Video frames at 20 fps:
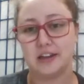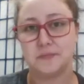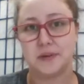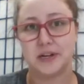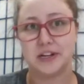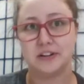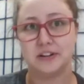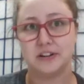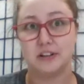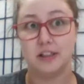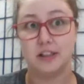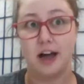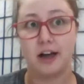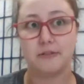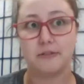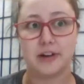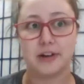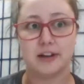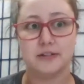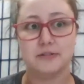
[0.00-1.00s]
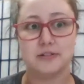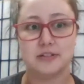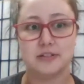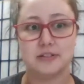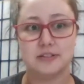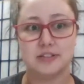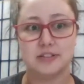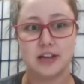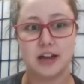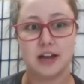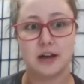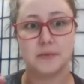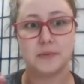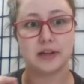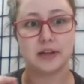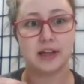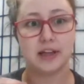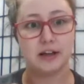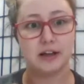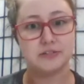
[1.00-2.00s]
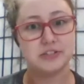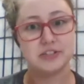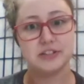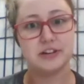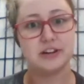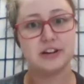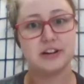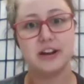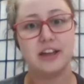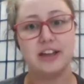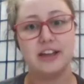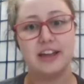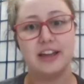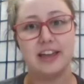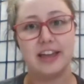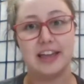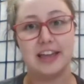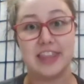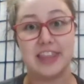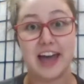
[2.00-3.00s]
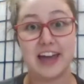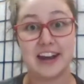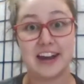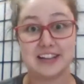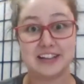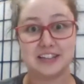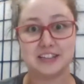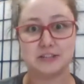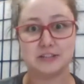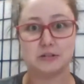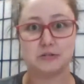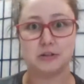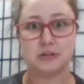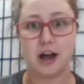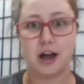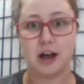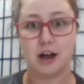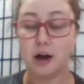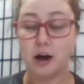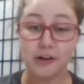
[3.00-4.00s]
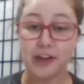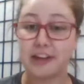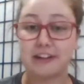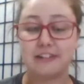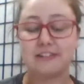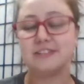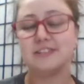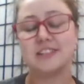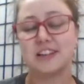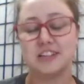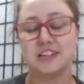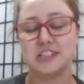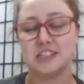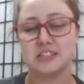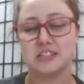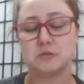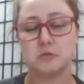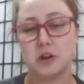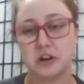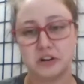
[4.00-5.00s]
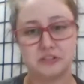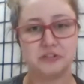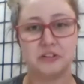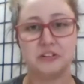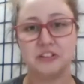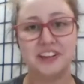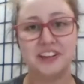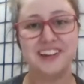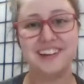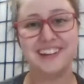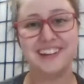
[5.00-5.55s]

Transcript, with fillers: admired a lot when I was um, a counselor, and that is uh, Hogan because she's just wonderful.